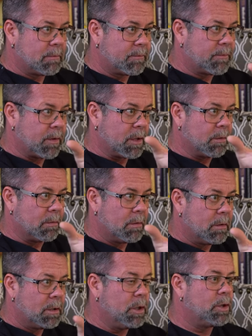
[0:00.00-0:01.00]
for you.
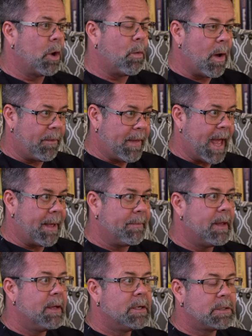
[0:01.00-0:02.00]
You don't want that.
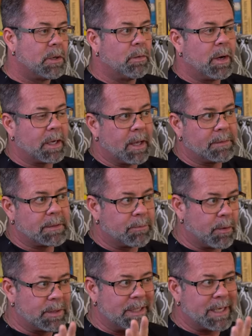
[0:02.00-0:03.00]
So when it comes to
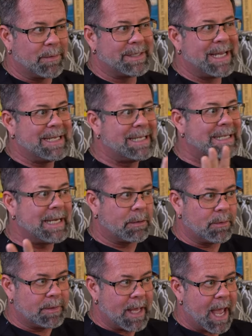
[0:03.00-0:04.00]
proteins, I would say
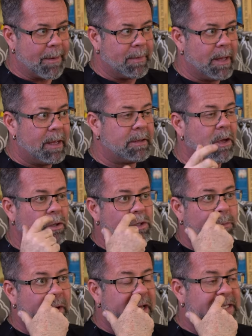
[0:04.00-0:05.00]
stick with that. The
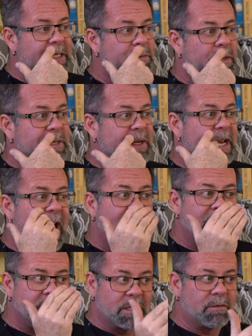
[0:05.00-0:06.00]
ultra processed ones are
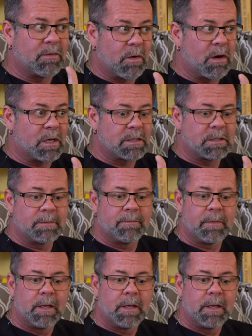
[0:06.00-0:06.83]
not as good for us.